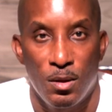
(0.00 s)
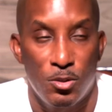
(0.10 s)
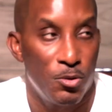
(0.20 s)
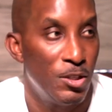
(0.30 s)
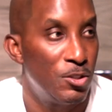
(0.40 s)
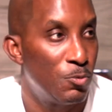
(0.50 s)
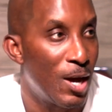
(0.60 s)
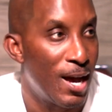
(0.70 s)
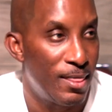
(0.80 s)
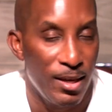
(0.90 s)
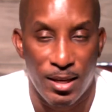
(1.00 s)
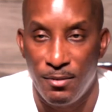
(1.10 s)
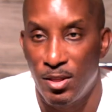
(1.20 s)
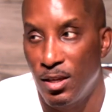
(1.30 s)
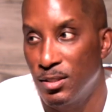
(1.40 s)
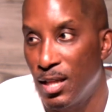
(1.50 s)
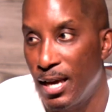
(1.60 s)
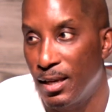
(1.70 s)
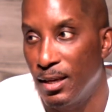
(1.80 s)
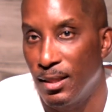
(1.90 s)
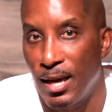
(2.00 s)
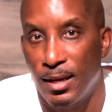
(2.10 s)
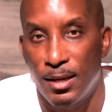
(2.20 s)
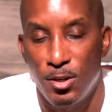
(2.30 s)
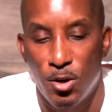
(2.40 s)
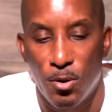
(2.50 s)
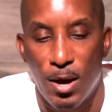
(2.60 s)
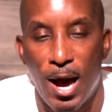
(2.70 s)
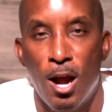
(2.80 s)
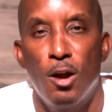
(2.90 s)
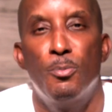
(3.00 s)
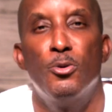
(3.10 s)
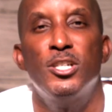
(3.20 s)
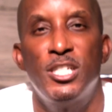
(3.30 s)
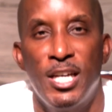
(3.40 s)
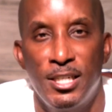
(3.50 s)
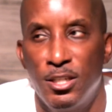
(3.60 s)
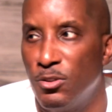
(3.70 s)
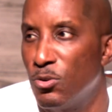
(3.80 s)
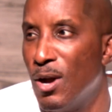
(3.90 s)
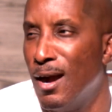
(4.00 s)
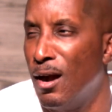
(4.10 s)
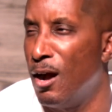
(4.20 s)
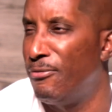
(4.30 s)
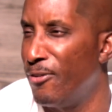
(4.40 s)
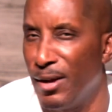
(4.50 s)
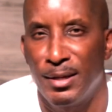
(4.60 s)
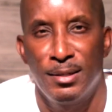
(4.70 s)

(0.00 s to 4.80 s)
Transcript: So this is why I think even things like like you know our appreciation through our offering